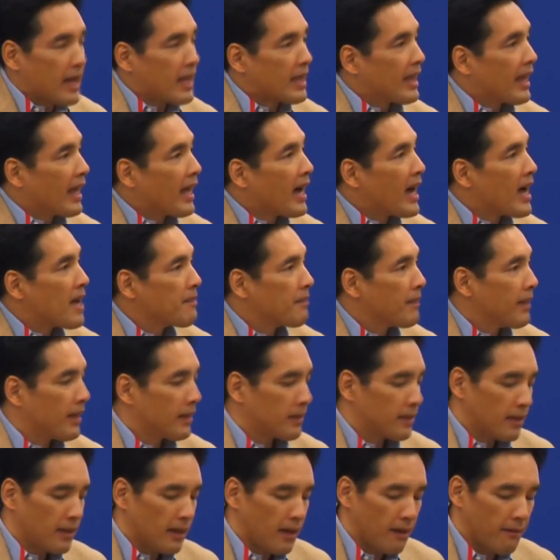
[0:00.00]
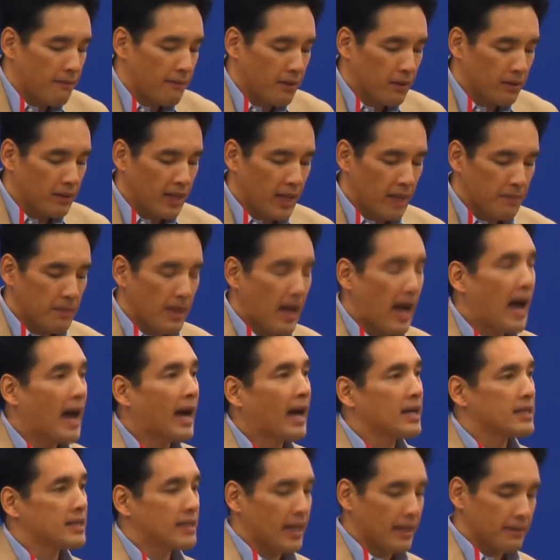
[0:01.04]
There I met a fellow named
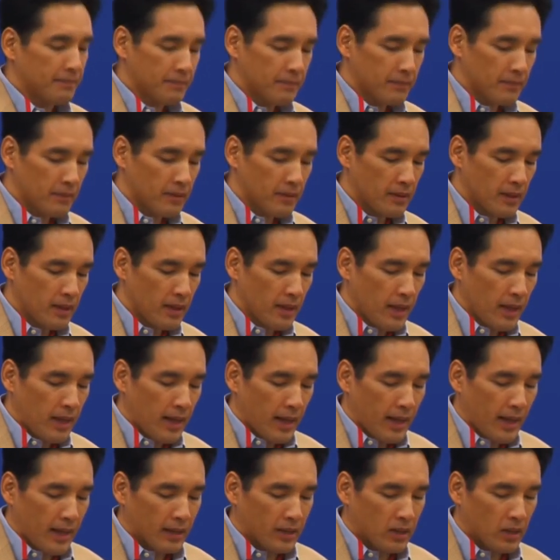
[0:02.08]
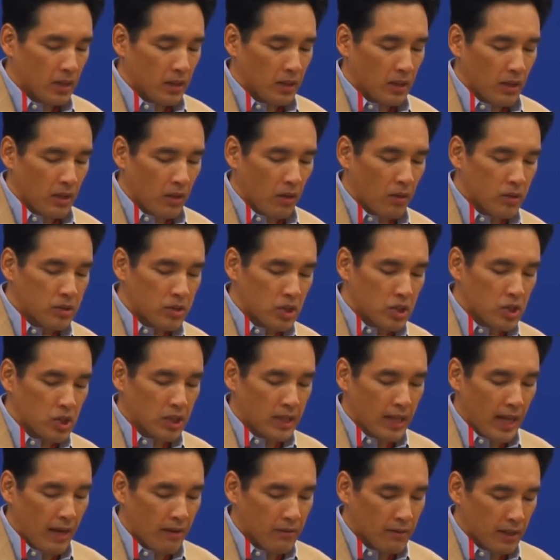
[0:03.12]
Haga-san at Otsuchi
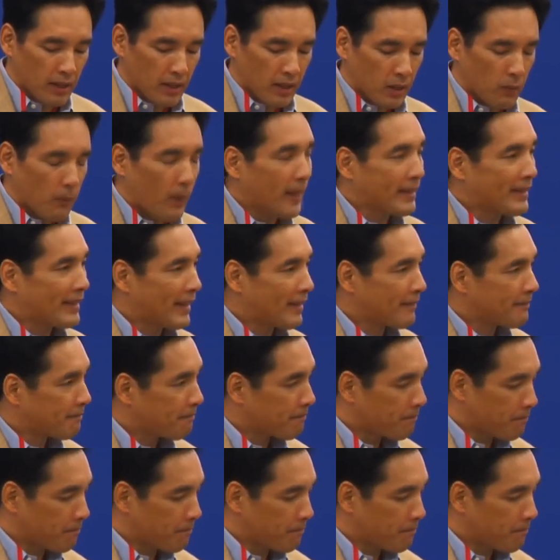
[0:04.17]
Town in Iwate.